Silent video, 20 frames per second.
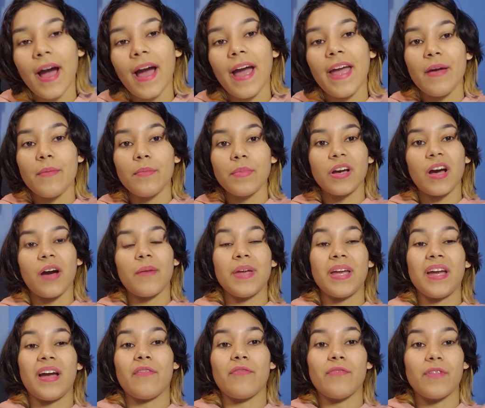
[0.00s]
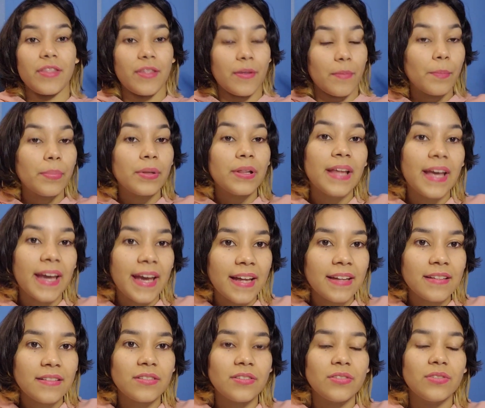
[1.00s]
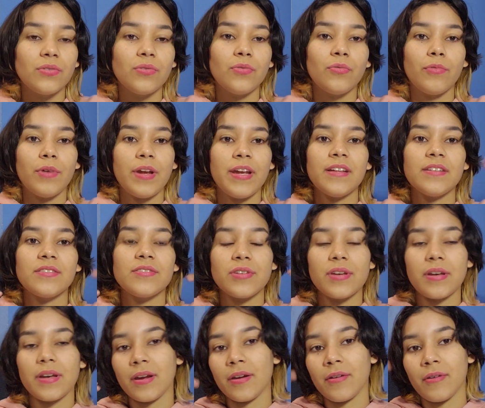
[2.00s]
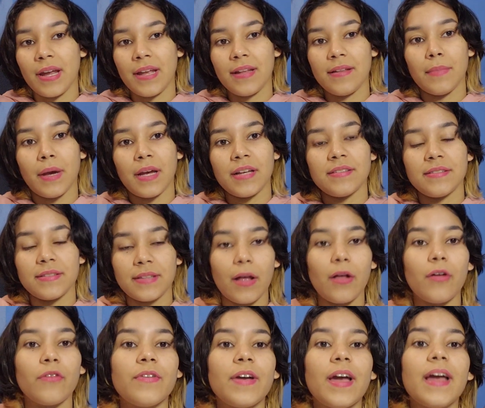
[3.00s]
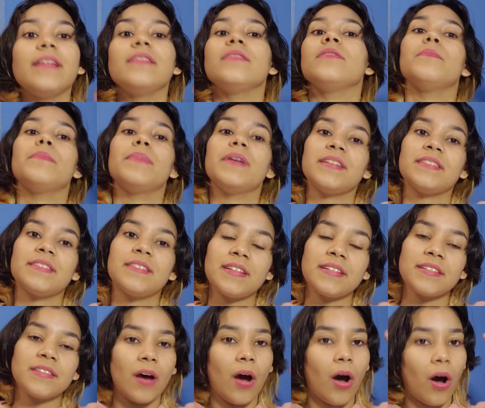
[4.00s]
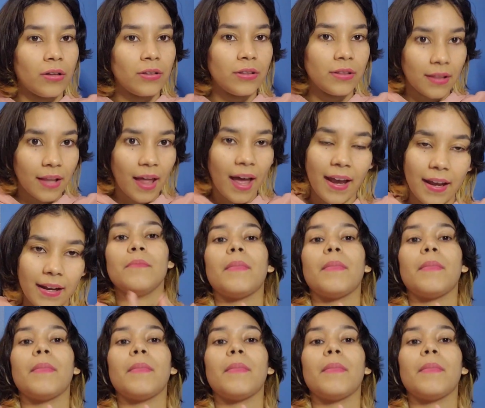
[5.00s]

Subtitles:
I am coming up with a plan to reintegrate myself and the business online.